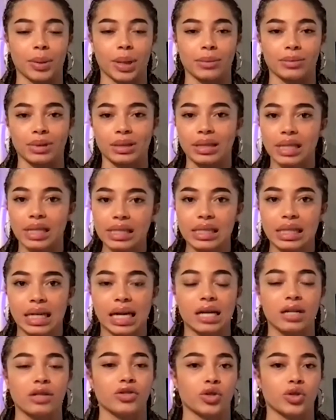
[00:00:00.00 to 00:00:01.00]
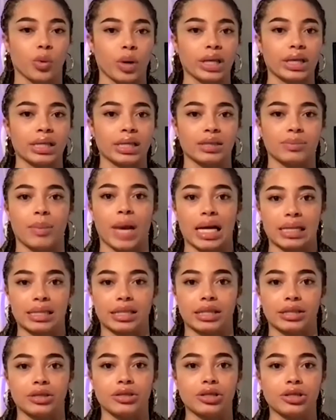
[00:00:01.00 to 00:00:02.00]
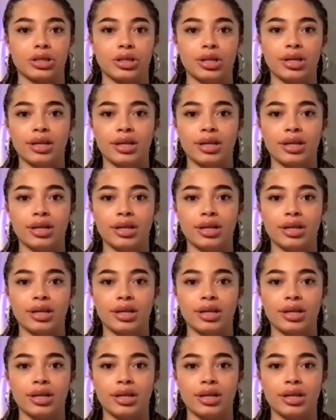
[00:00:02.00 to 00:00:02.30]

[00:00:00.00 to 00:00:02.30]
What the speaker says: be able to listen and enjoy this message?